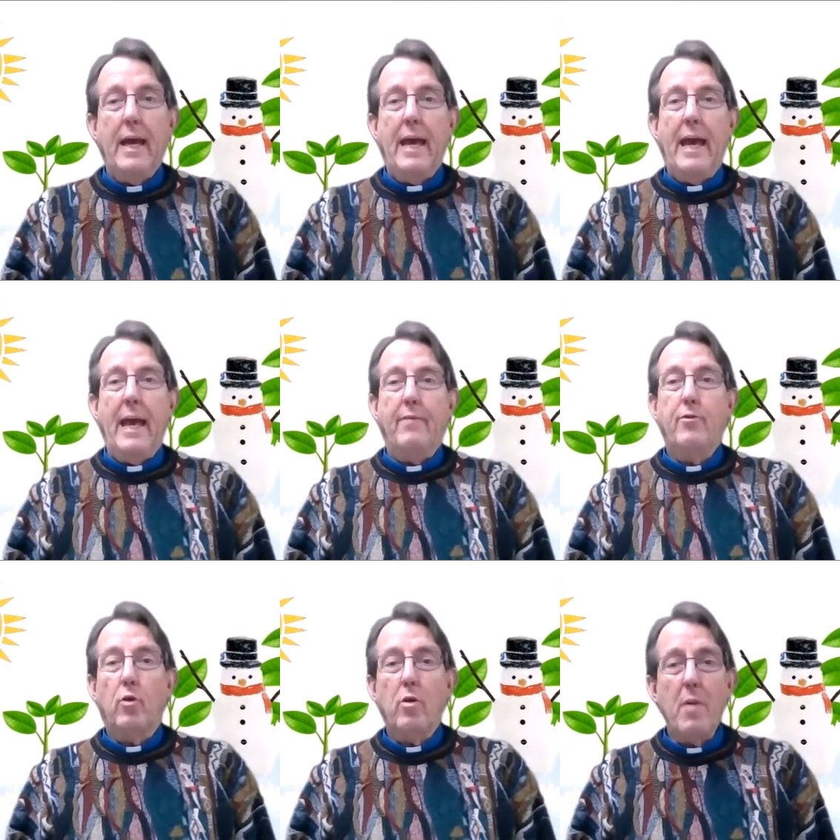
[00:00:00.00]
And if
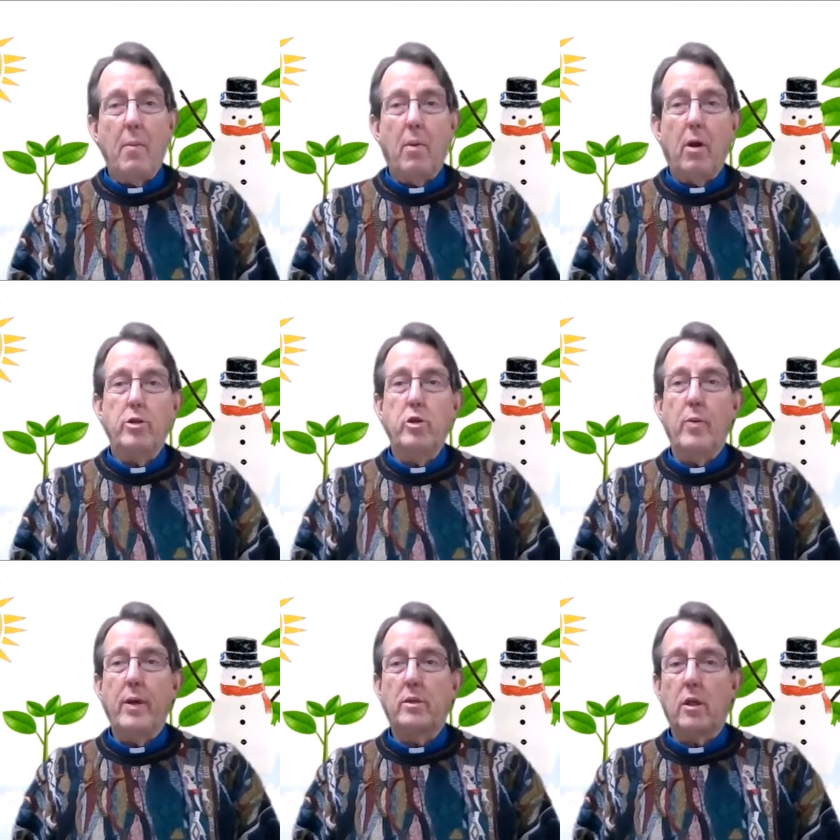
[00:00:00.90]
you remember, 2
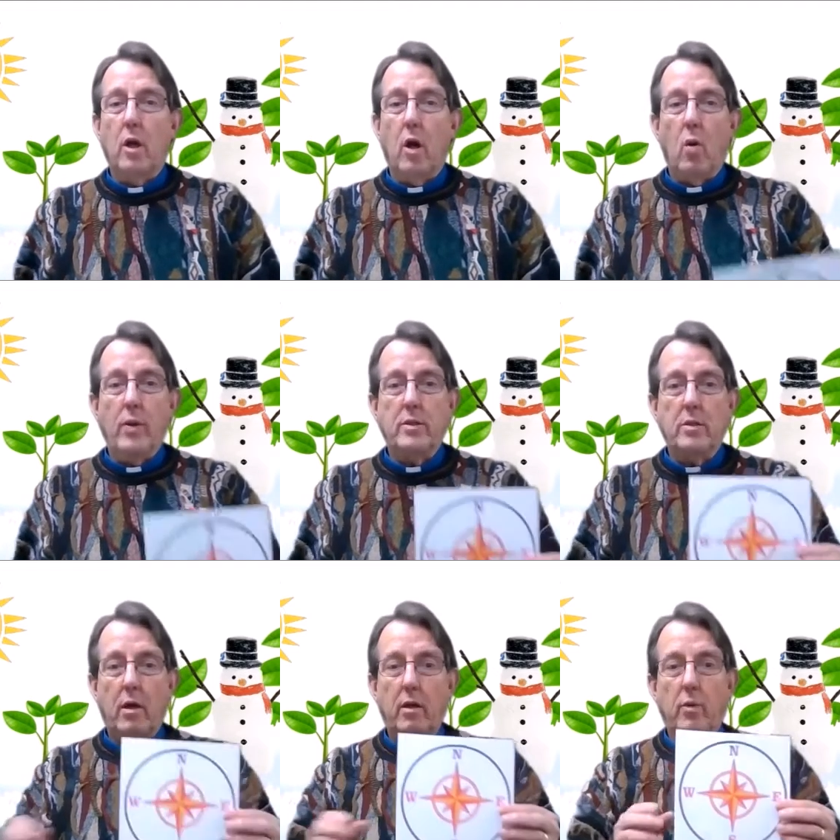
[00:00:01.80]
weeks ago, we
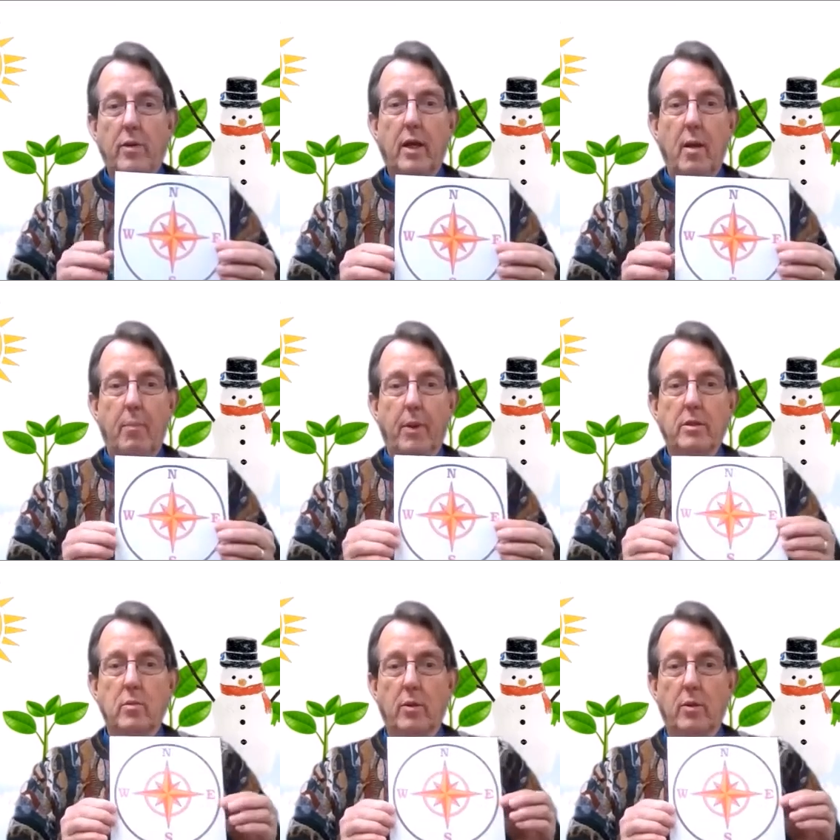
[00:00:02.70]
started with a compass,